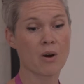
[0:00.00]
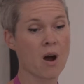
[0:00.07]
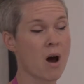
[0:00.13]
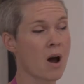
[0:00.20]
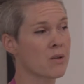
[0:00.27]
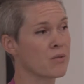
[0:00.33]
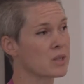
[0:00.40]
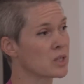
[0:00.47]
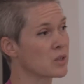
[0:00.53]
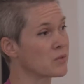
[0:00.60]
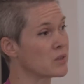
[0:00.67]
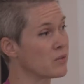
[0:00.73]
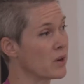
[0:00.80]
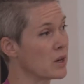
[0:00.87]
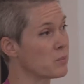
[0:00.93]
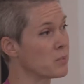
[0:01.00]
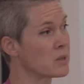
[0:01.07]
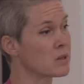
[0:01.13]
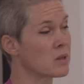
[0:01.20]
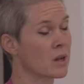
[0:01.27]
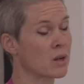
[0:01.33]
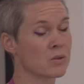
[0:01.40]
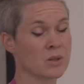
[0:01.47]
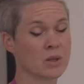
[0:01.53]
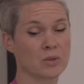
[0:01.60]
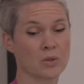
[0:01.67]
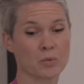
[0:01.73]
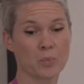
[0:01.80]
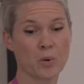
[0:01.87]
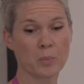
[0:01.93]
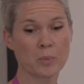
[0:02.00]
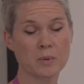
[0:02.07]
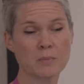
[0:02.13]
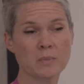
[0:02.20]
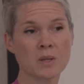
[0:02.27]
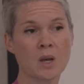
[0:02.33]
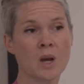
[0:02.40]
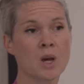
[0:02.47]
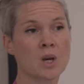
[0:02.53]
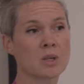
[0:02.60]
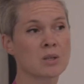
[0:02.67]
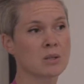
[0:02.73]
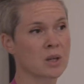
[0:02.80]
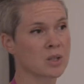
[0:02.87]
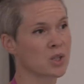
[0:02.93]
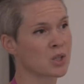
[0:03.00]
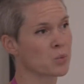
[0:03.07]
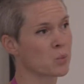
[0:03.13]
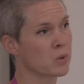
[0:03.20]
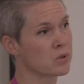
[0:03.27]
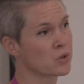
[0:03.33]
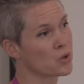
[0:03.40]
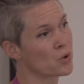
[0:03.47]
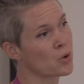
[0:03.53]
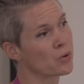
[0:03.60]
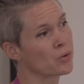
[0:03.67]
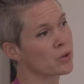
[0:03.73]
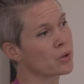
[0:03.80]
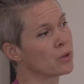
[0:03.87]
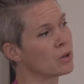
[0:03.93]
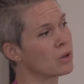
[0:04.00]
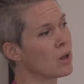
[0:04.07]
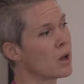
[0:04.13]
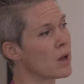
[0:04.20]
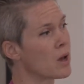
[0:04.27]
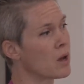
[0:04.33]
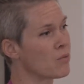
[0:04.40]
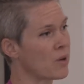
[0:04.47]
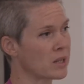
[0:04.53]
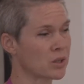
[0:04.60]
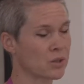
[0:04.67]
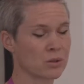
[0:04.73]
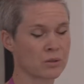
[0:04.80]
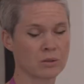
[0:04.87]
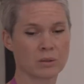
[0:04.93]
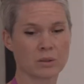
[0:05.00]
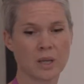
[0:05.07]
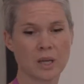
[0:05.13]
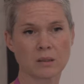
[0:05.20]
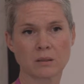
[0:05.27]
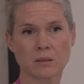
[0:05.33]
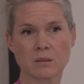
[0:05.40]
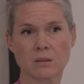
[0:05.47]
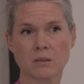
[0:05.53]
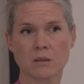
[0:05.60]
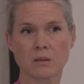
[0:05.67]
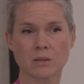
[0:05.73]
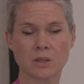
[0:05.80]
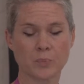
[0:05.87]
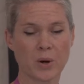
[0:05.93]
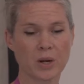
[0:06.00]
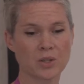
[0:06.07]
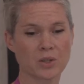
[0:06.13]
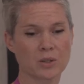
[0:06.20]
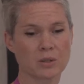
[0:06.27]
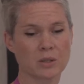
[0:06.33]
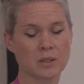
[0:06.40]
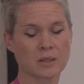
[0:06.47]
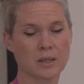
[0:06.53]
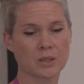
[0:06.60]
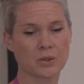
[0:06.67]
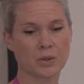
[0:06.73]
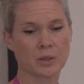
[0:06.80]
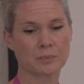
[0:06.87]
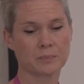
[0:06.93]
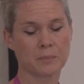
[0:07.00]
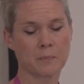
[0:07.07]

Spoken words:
at high risk of developing psychosocial problems such as withdrawal, irrational guilt, depression, etc.